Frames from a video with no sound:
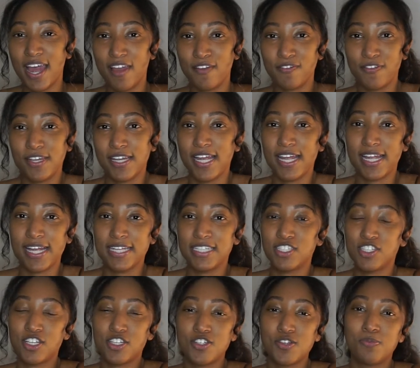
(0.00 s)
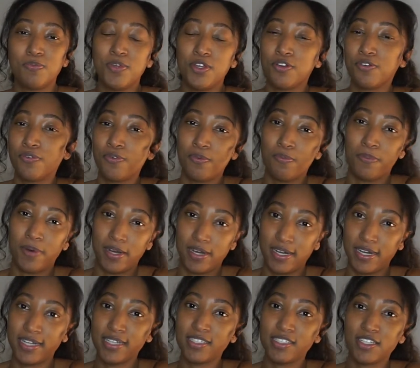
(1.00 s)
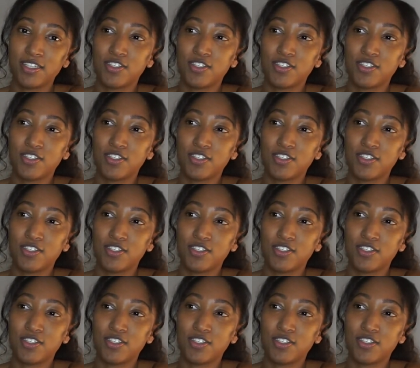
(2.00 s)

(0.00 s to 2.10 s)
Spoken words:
I feel like it's such a beautiful bond.